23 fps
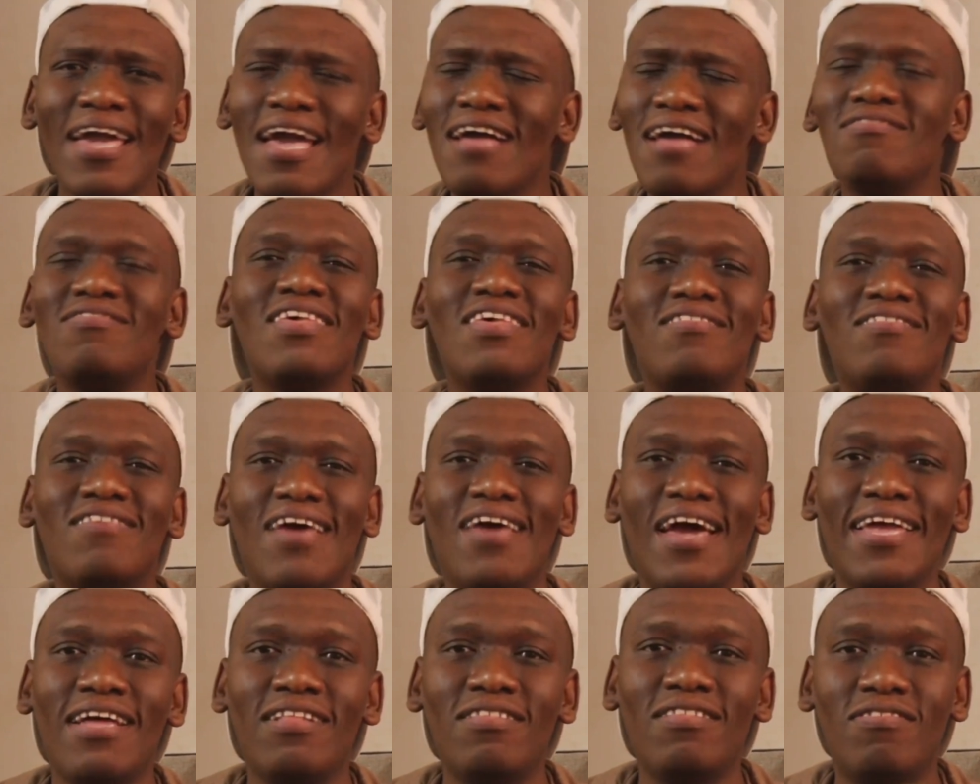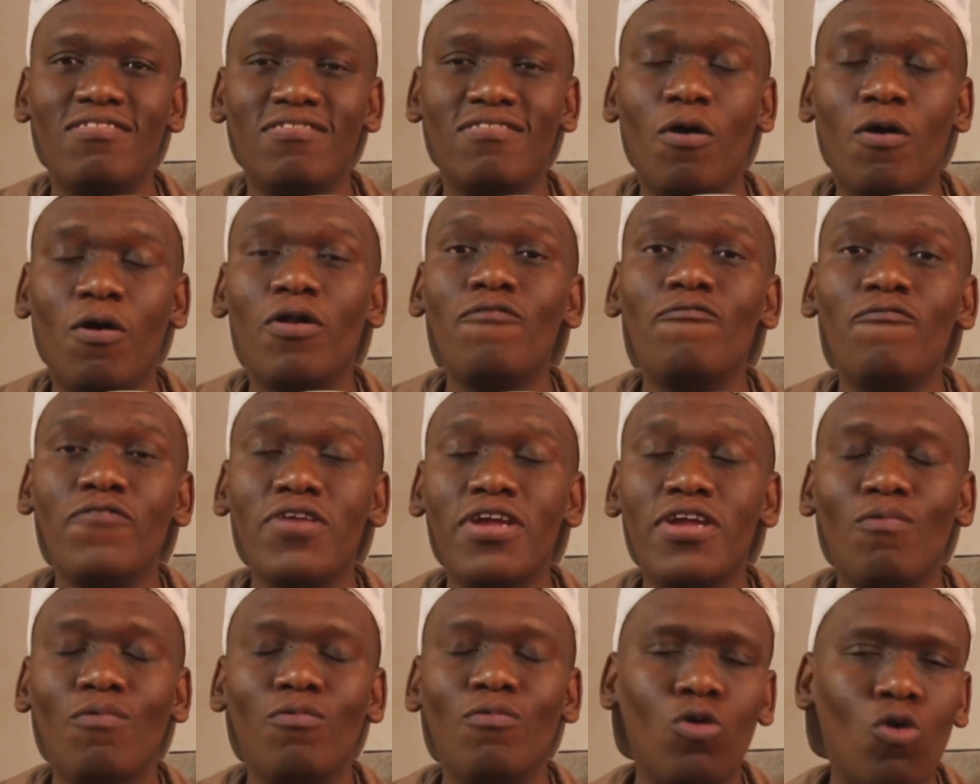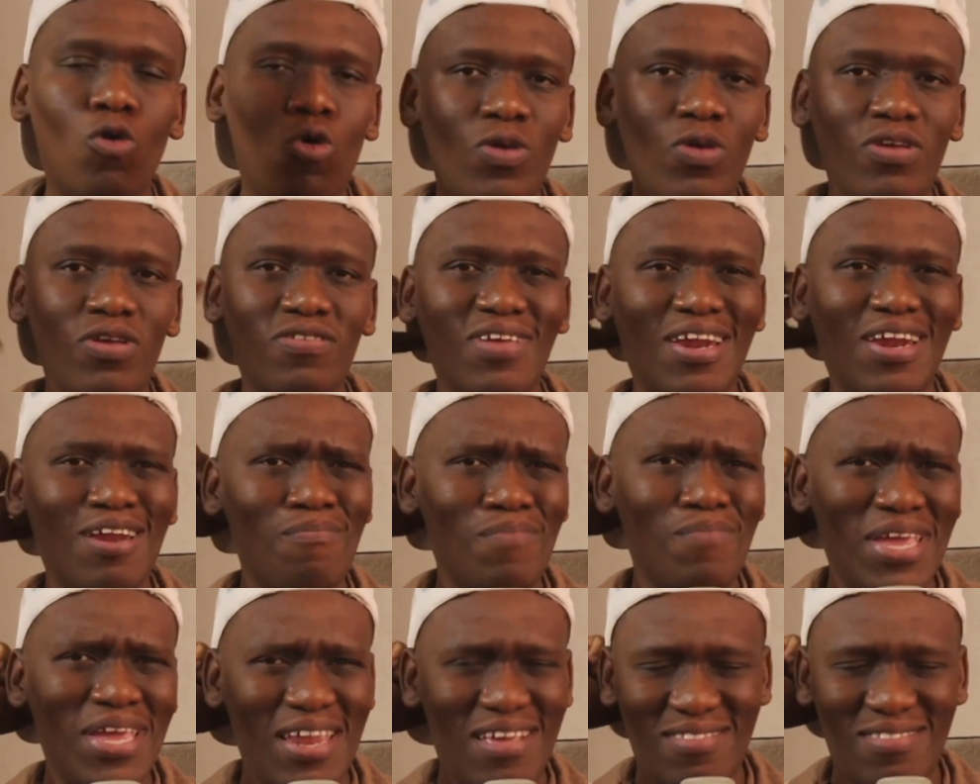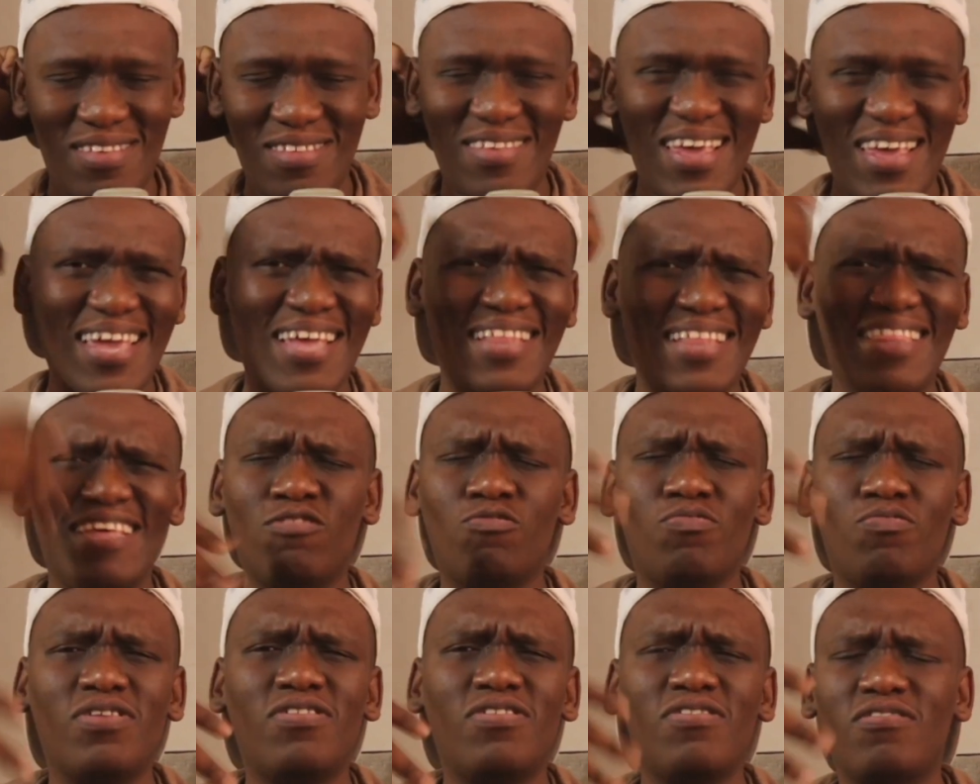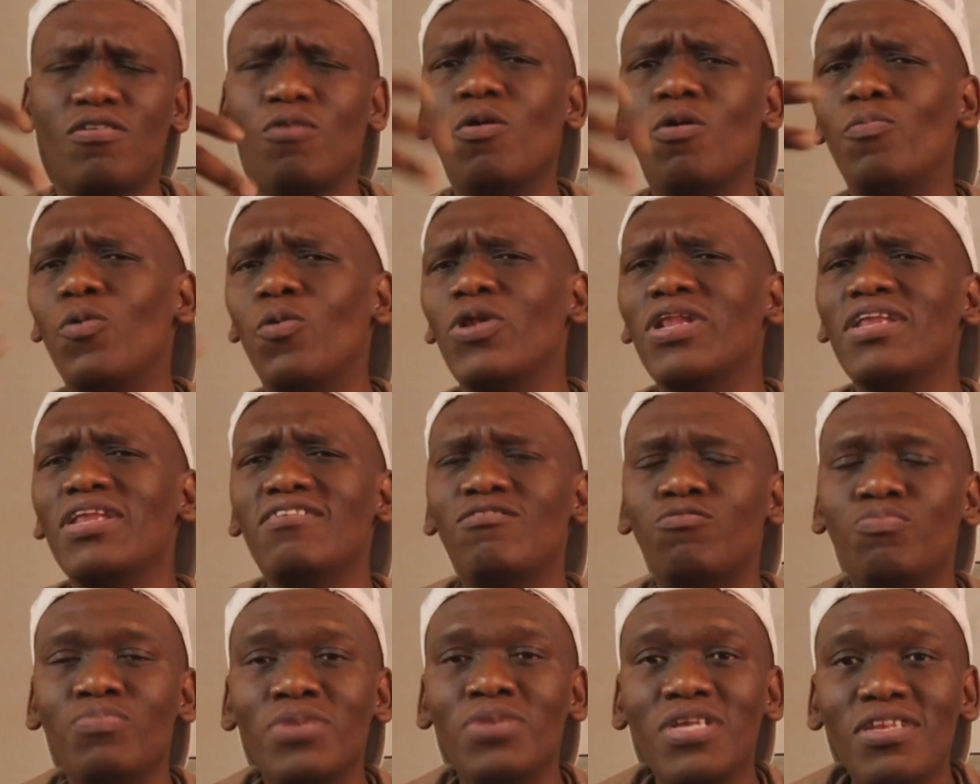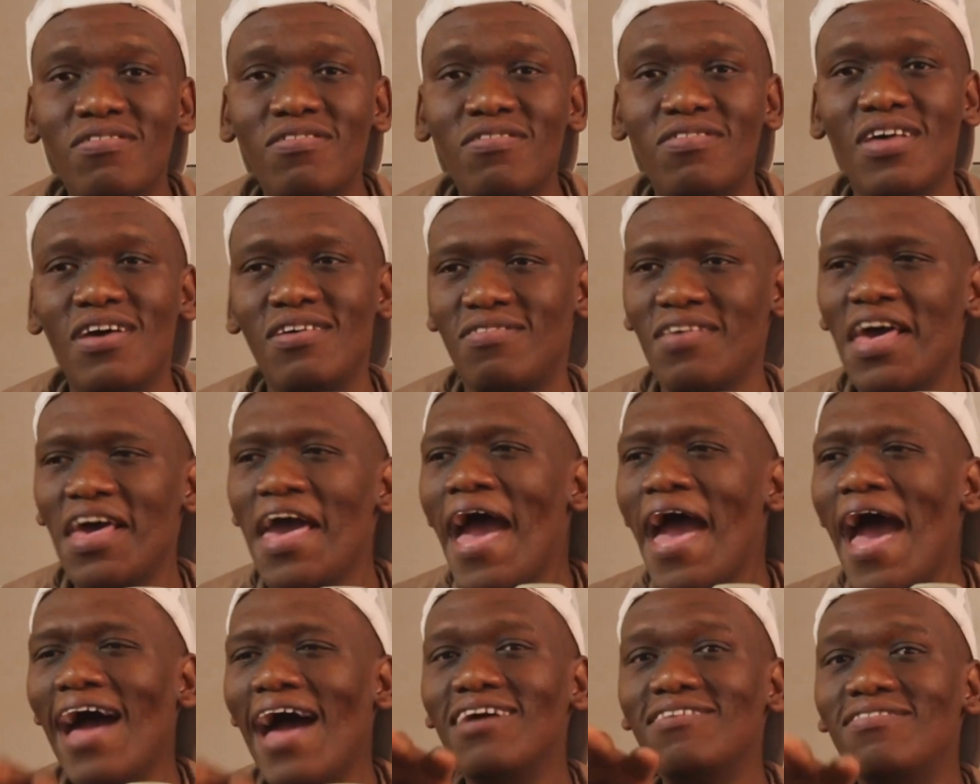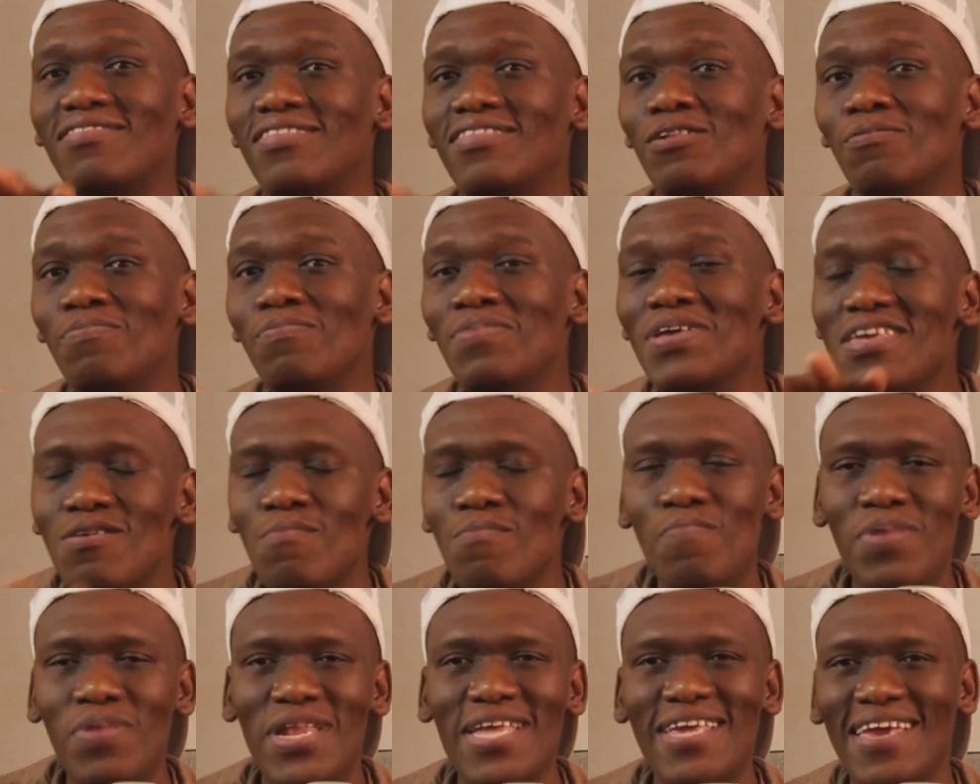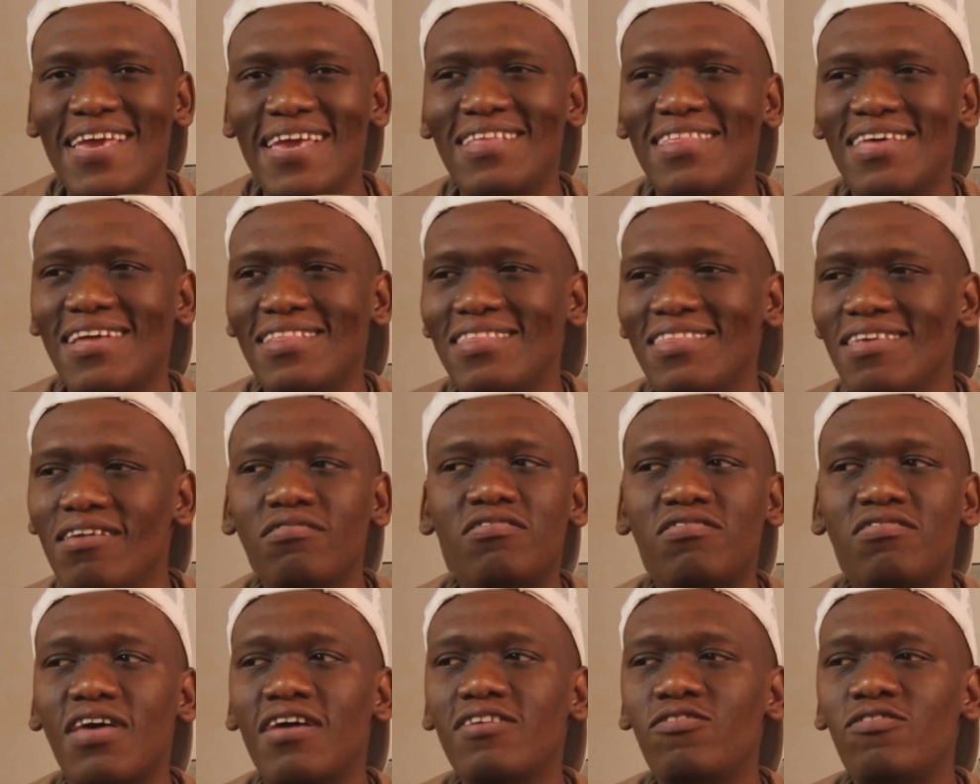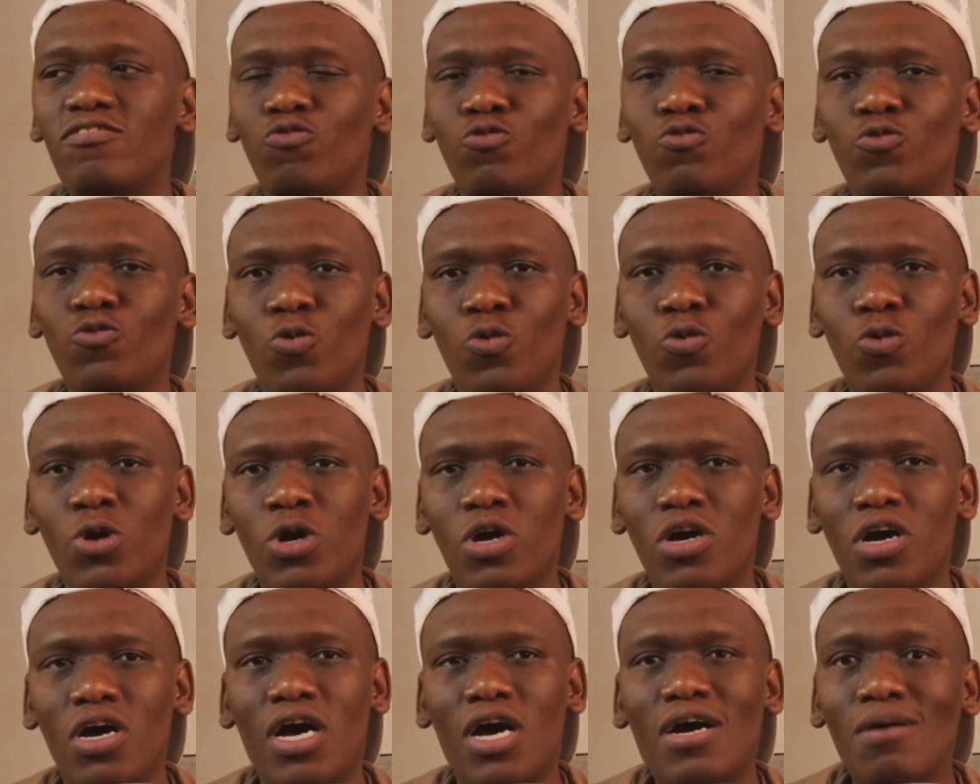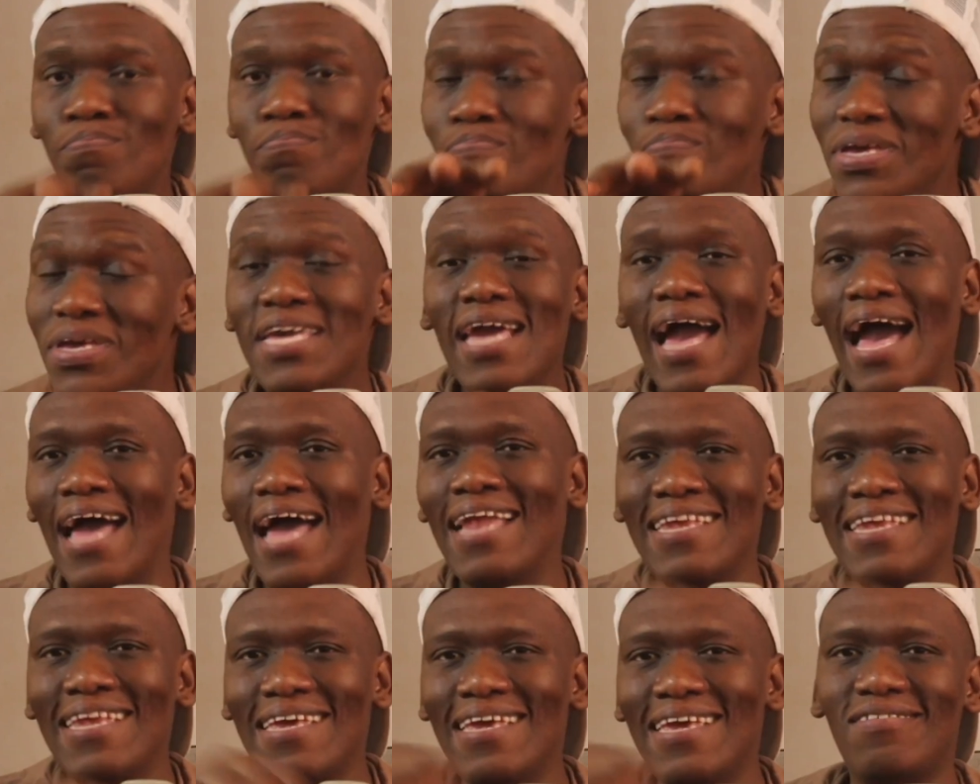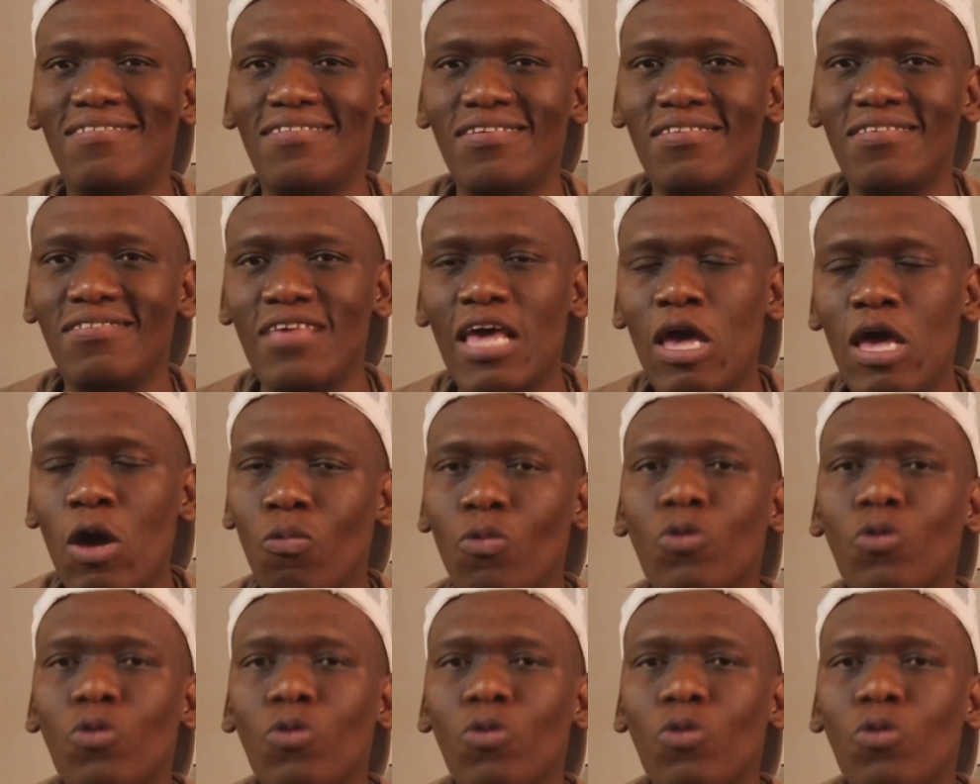as the target. South Africa will always remain as the target, as much as our police ministers are still being implicated in such, big allegations.